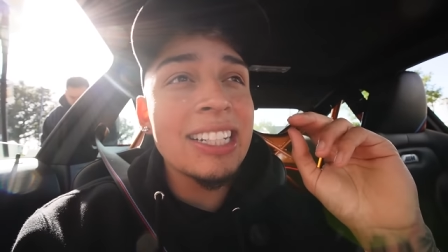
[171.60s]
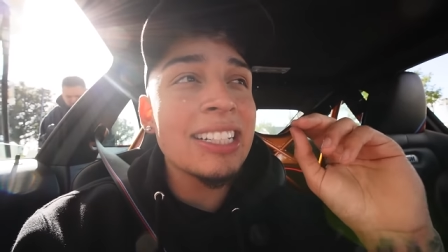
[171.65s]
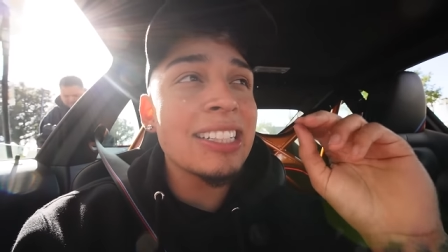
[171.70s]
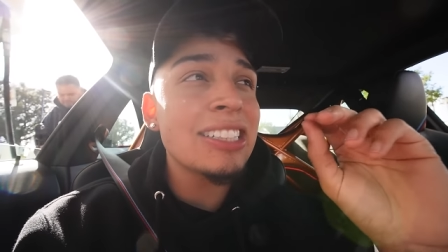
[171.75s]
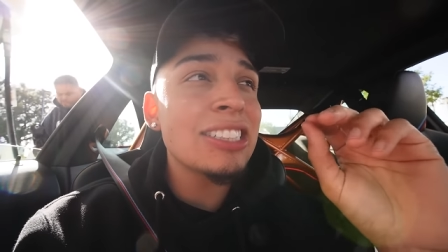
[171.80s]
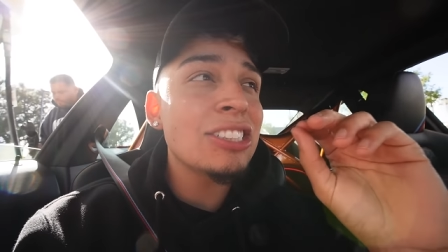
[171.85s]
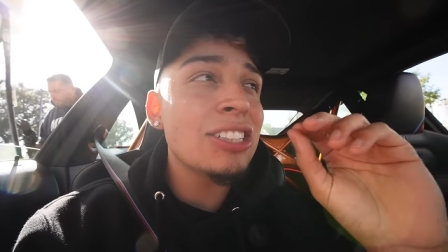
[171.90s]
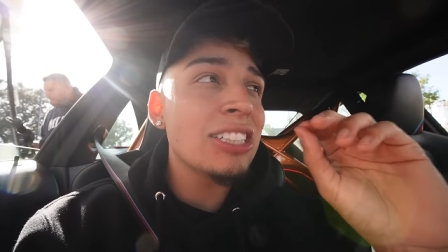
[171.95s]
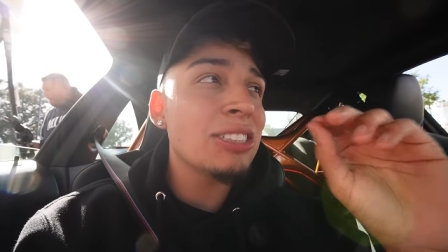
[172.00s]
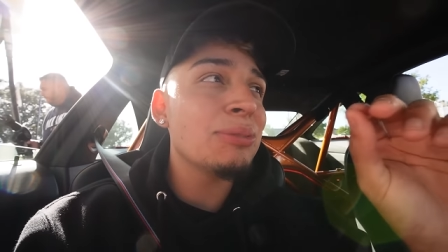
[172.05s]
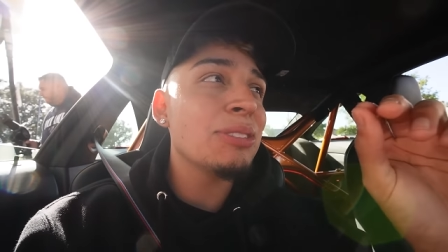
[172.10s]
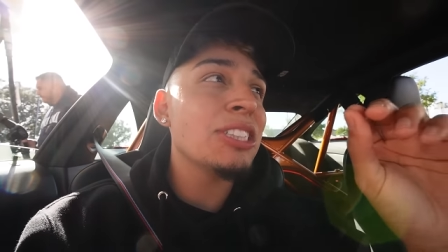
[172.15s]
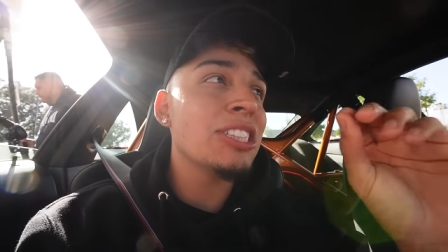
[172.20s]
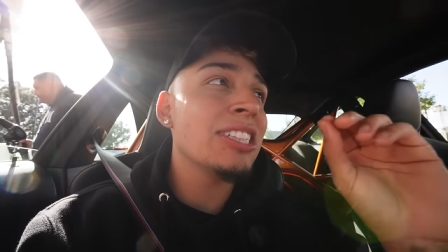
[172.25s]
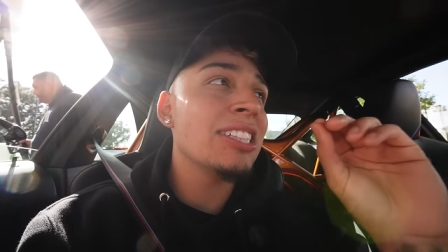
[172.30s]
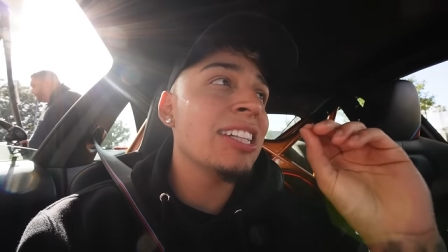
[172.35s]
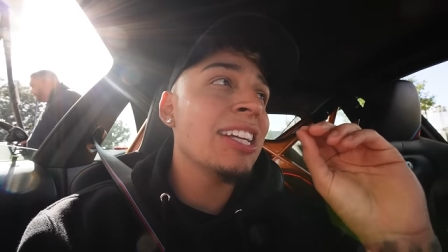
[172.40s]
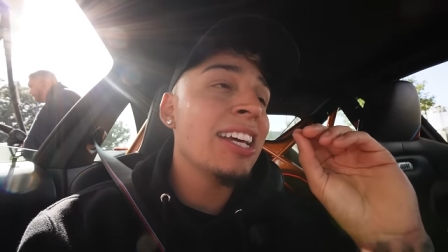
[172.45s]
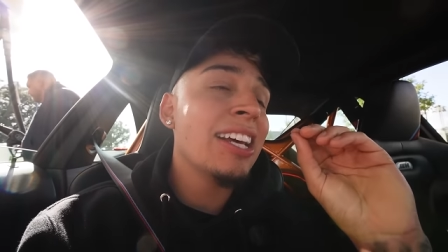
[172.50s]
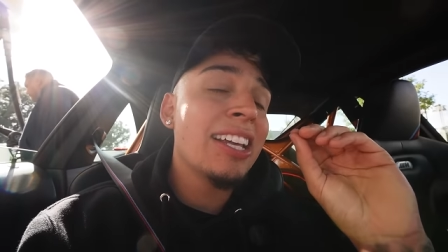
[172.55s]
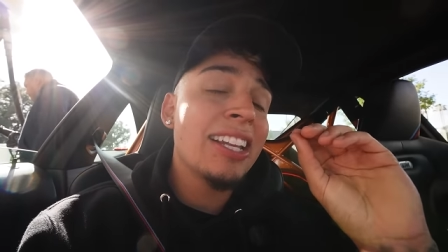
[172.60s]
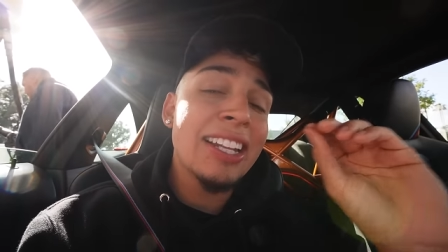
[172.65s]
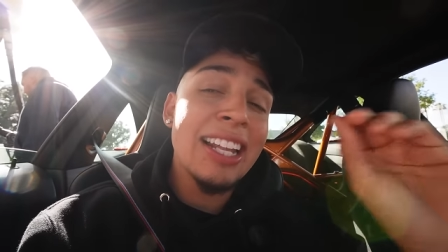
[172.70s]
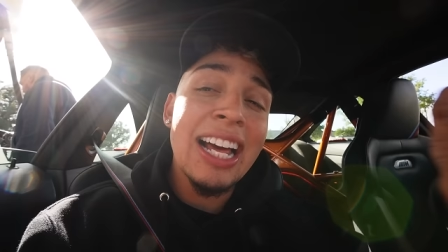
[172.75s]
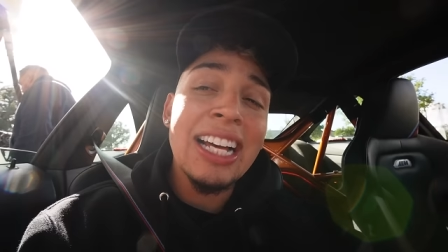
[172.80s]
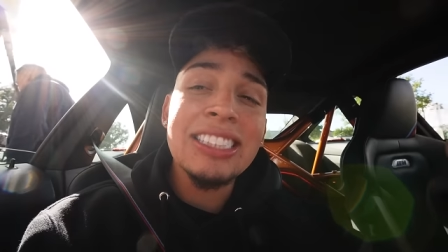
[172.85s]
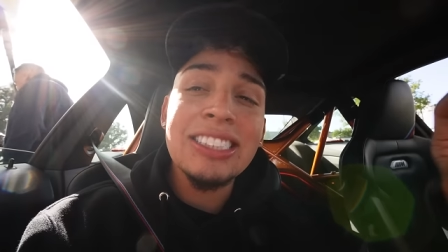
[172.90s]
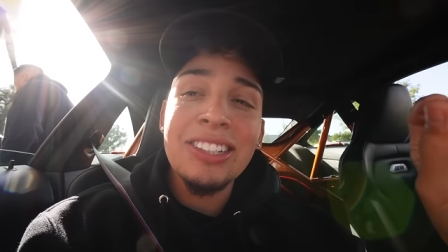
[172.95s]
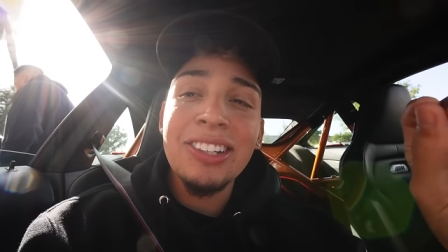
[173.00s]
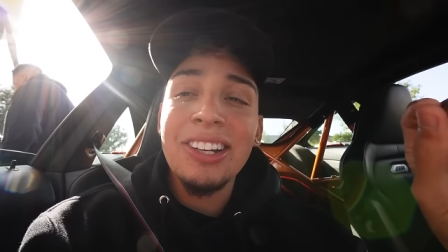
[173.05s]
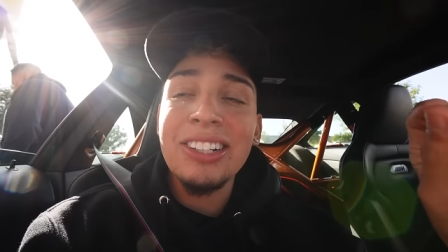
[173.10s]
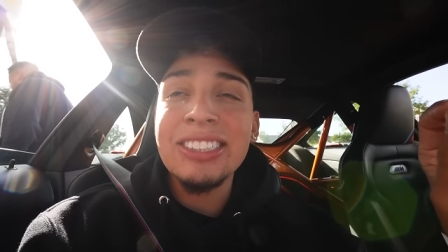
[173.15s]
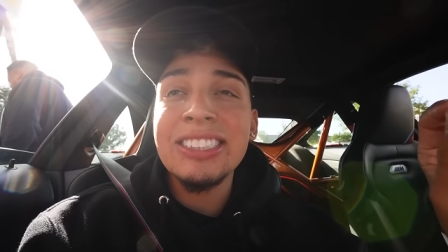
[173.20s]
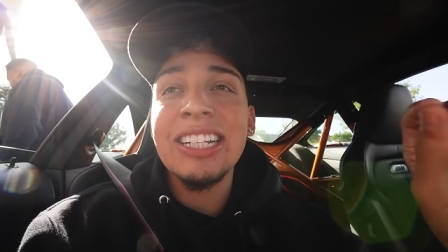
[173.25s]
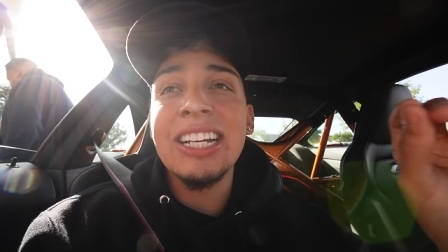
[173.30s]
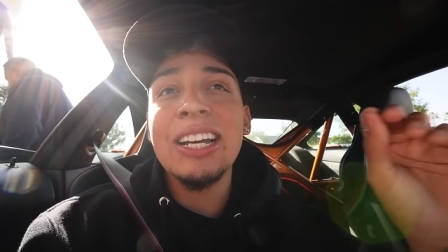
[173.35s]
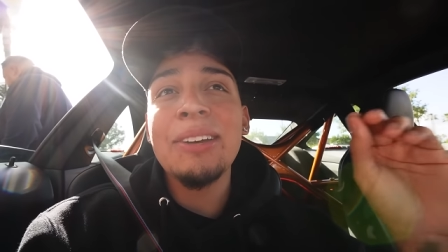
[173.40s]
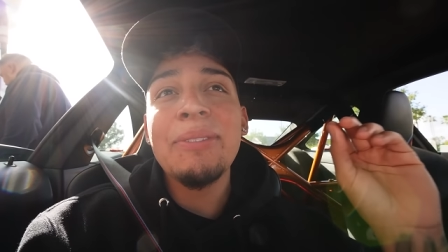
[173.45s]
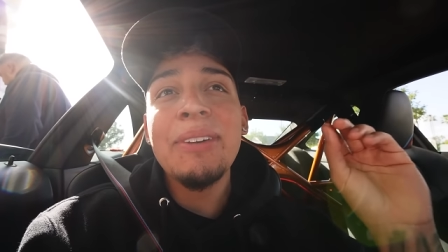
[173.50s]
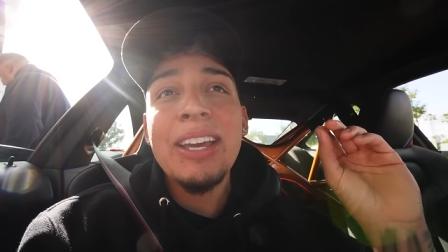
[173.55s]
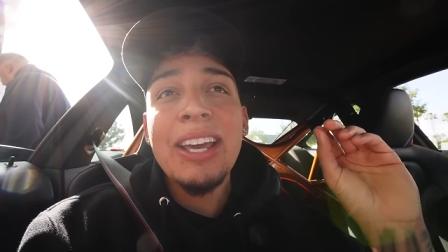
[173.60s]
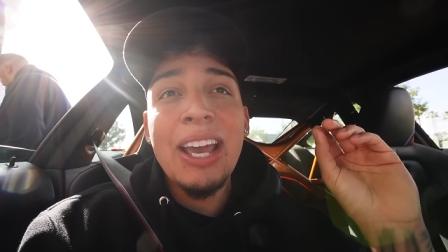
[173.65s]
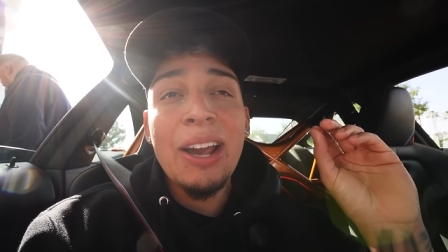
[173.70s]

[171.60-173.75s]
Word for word: that this transmission lasts a long time